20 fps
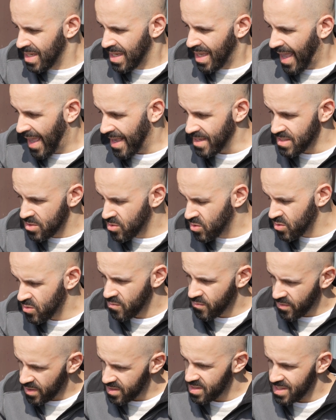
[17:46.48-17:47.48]
has to do
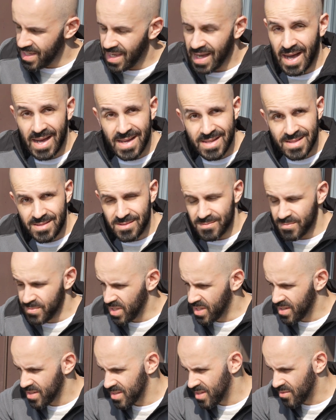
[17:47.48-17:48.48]
with the idle,
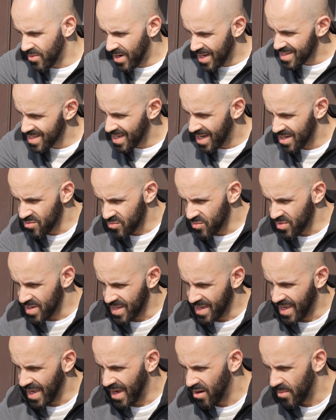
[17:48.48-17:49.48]
because the rest I don't really
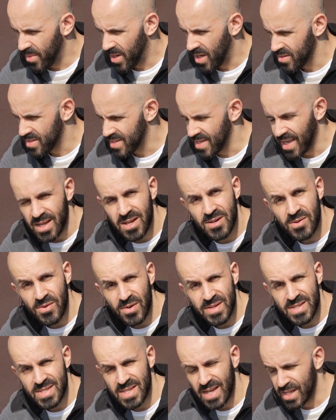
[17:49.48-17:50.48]
care about.
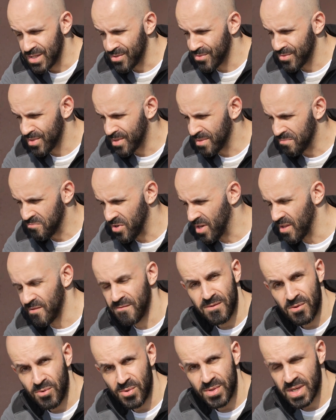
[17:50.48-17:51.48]
Secondaries, I don't really
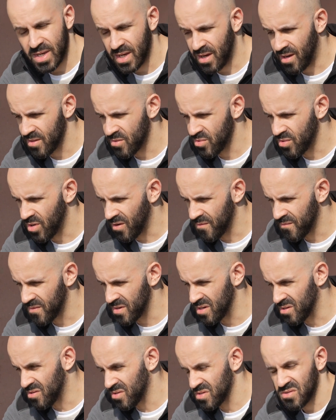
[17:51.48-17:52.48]
floor the car too often,
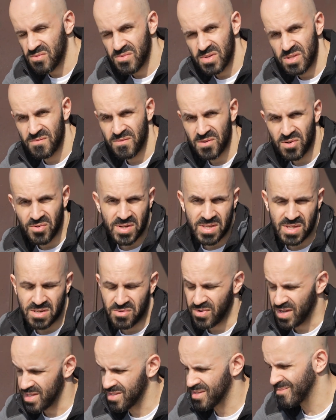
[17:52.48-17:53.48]
and also when you floor it, it
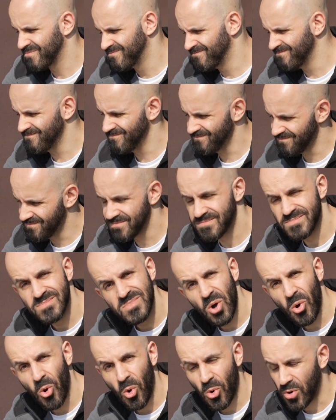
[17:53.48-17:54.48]
runs
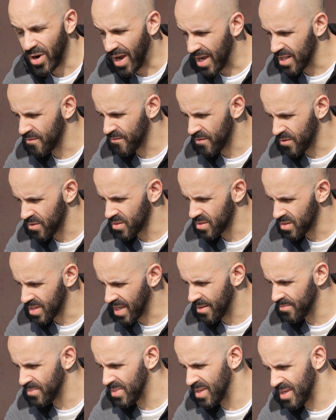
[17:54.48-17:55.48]
alright for the
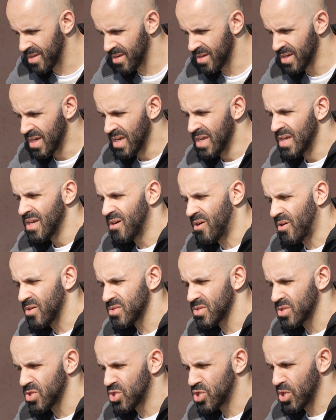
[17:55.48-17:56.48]
time being.
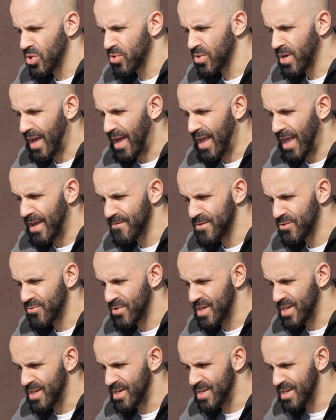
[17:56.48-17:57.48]
Also the choke, I haven't
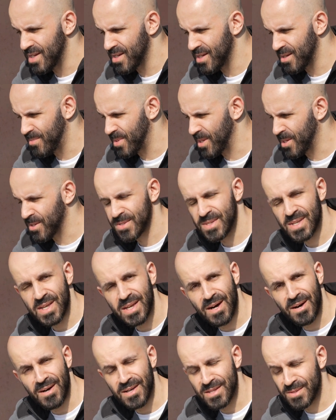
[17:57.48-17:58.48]
really needed it because the
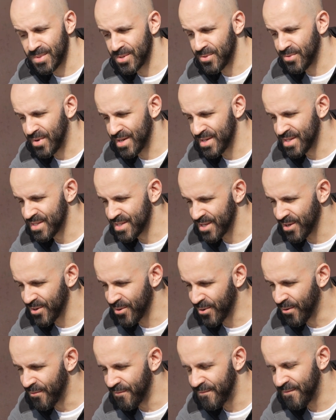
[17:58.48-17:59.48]
car has been run
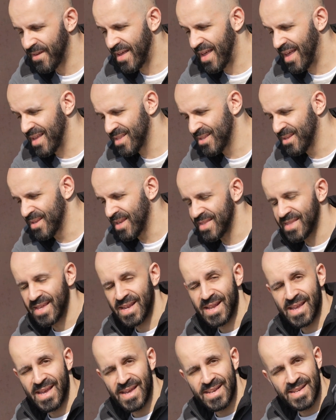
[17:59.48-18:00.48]
so fat, and then
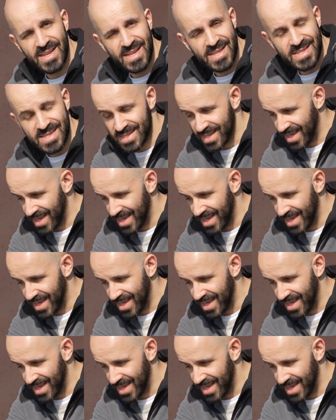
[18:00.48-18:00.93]
again it's